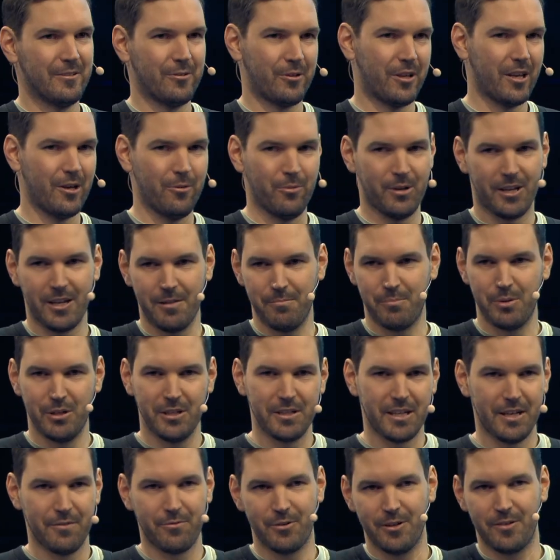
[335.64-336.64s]
okay we can
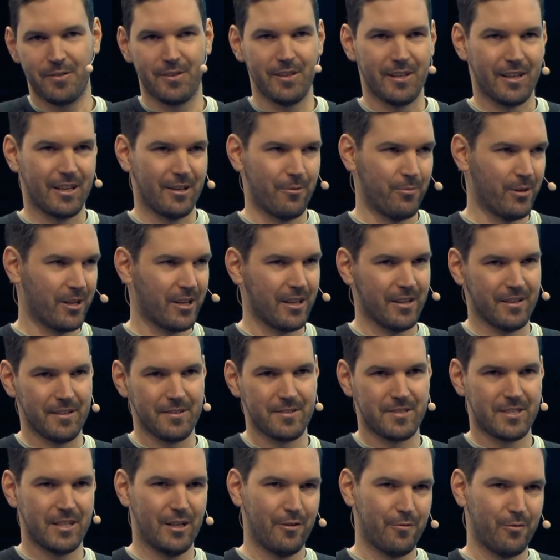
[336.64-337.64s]
build everything and we
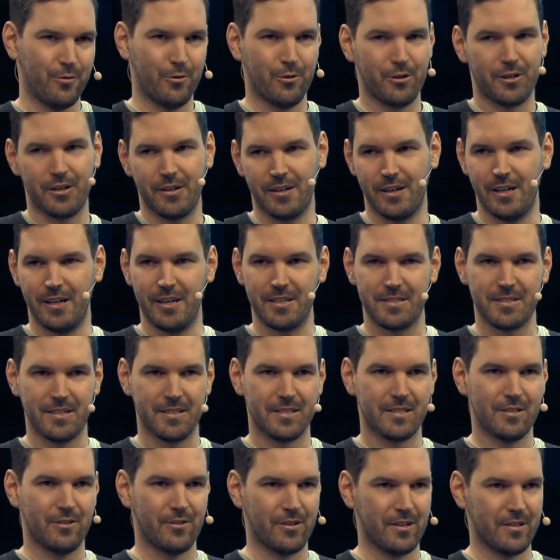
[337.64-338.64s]
can self organize
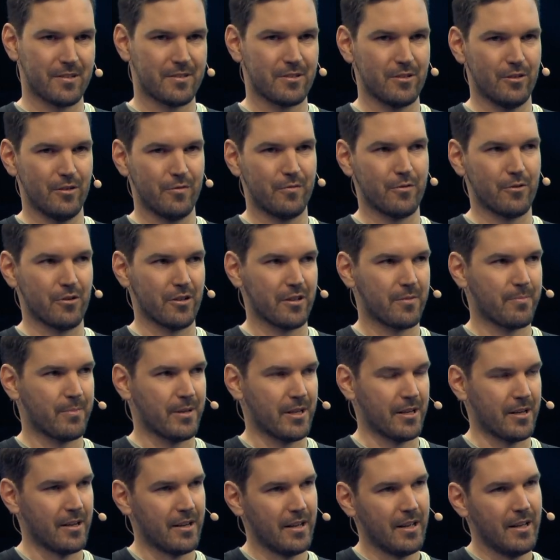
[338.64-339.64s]
and so on and so forth
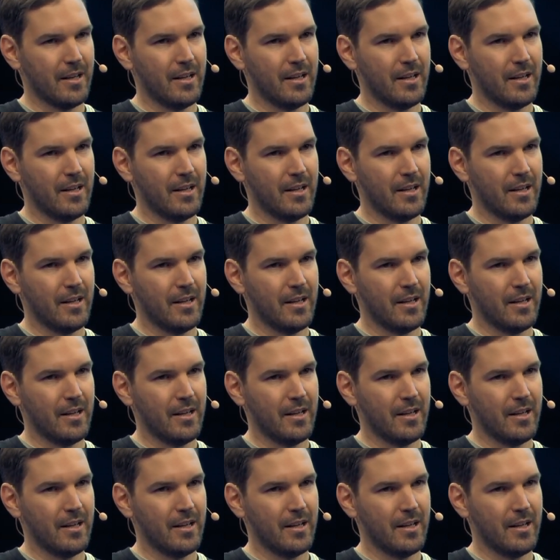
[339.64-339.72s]
but